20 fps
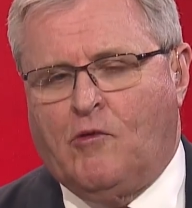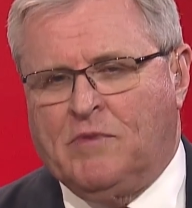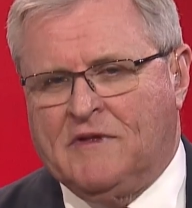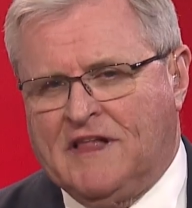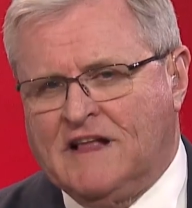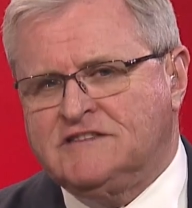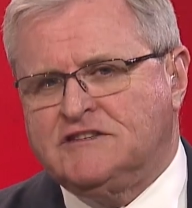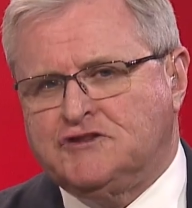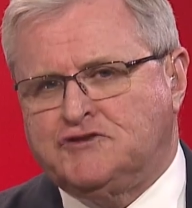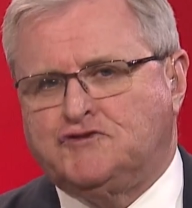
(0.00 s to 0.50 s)
But
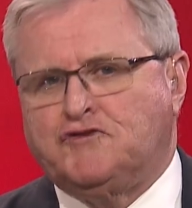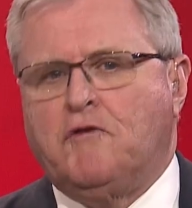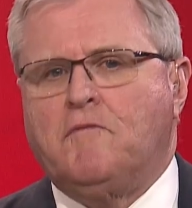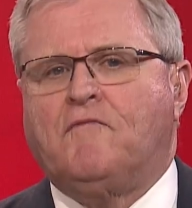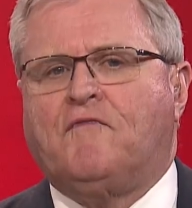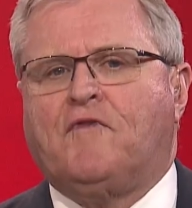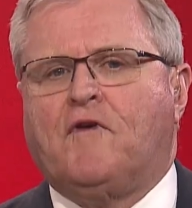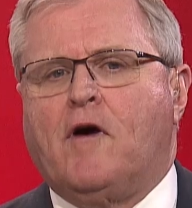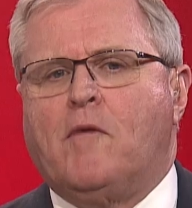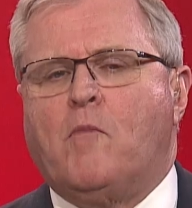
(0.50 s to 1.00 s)
let's
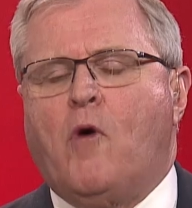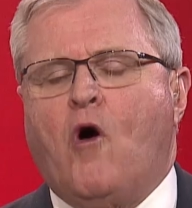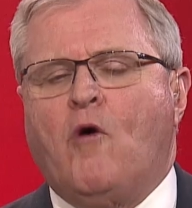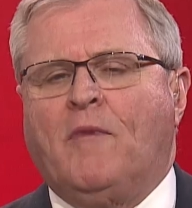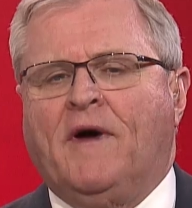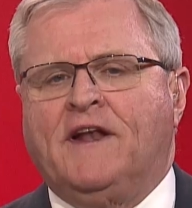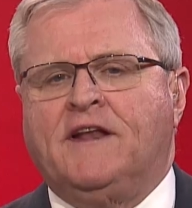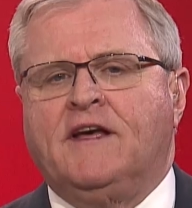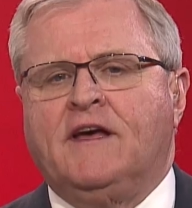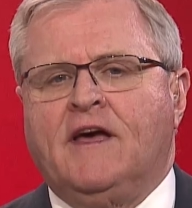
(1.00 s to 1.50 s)
assume for a
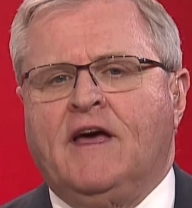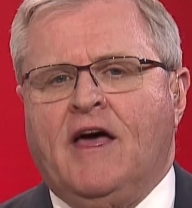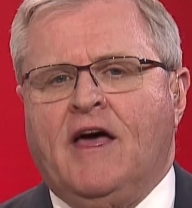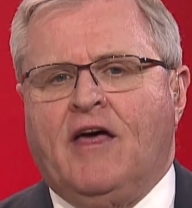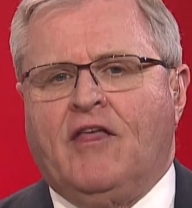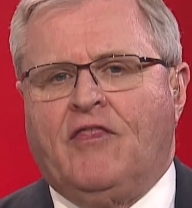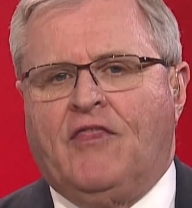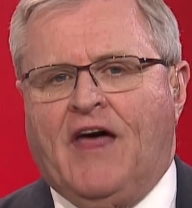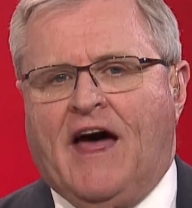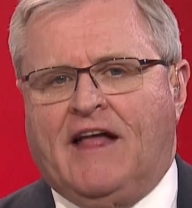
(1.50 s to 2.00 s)
moment
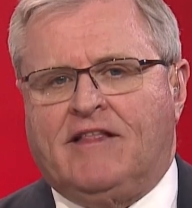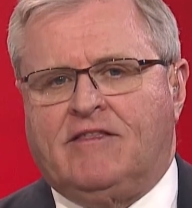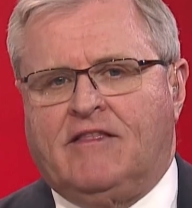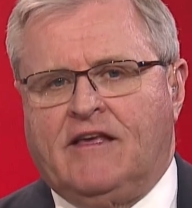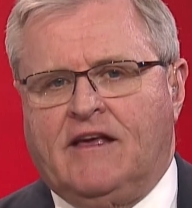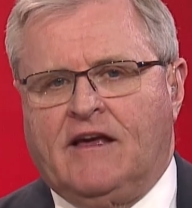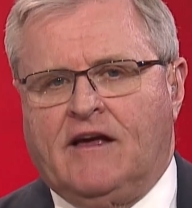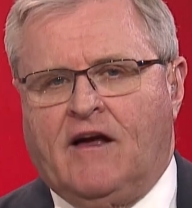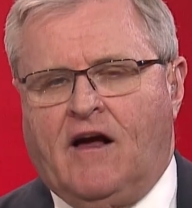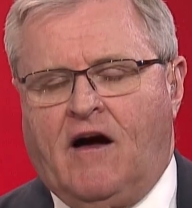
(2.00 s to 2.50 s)
that
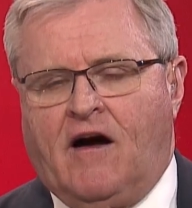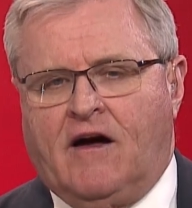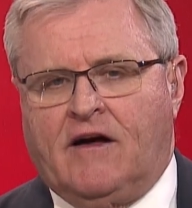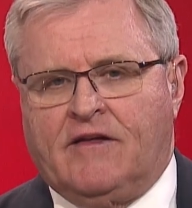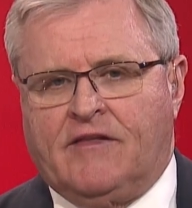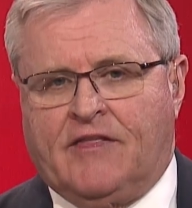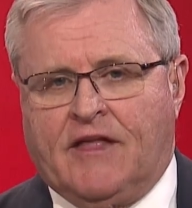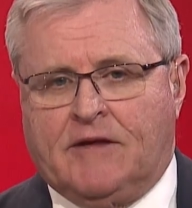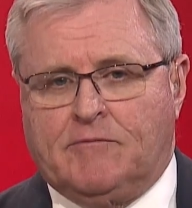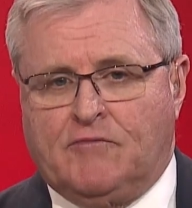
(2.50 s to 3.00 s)

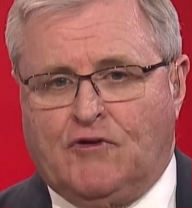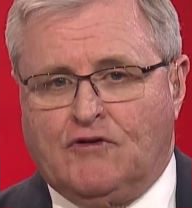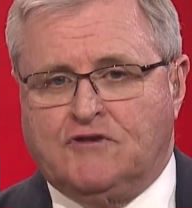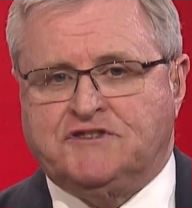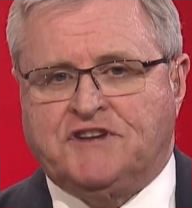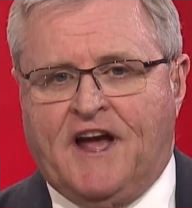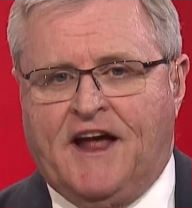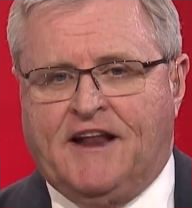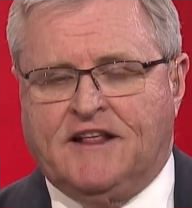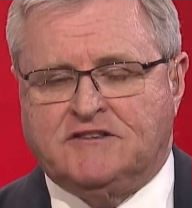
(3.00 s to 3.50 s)
that
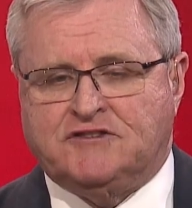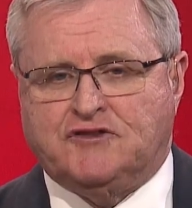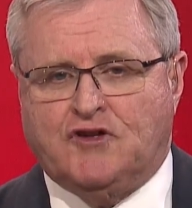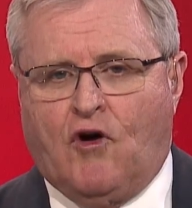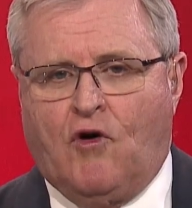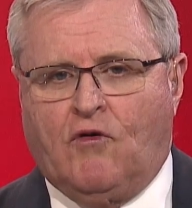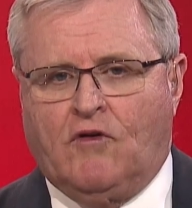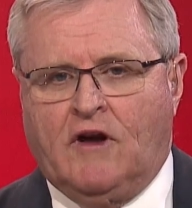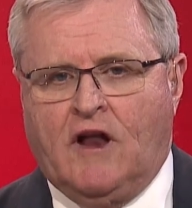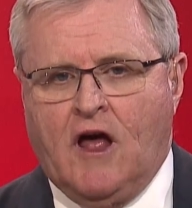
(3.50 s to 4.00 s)
Duchene and
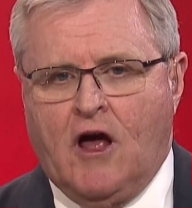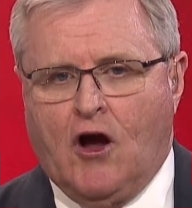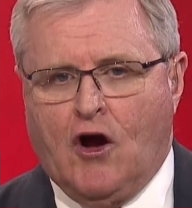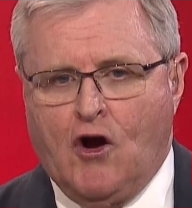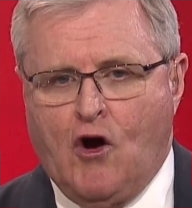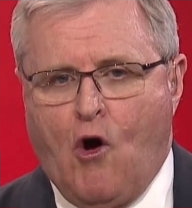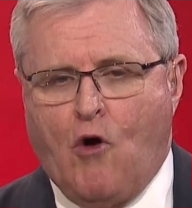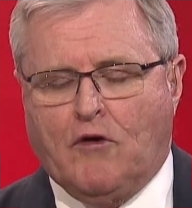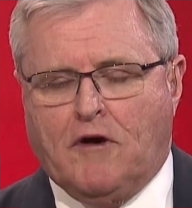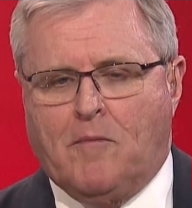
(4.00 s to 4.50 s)
Stone
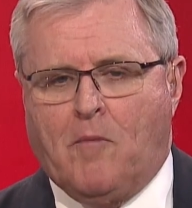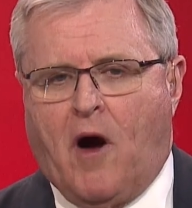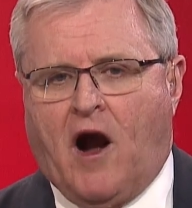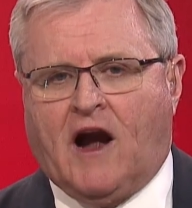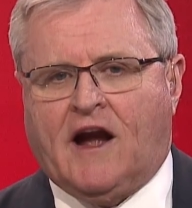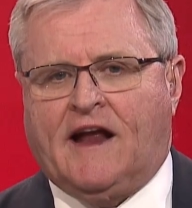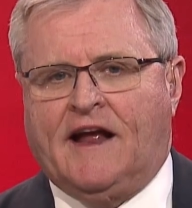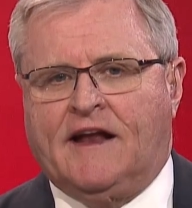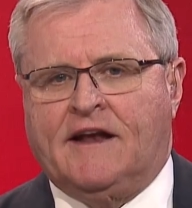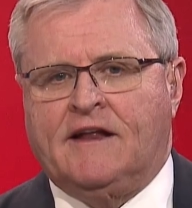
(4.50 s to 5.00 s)
go to
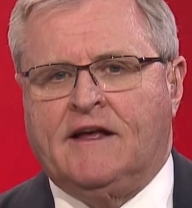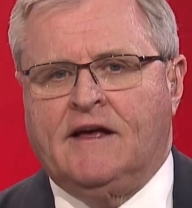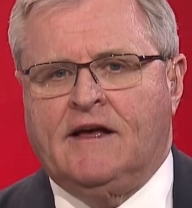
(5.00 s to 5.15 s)
market.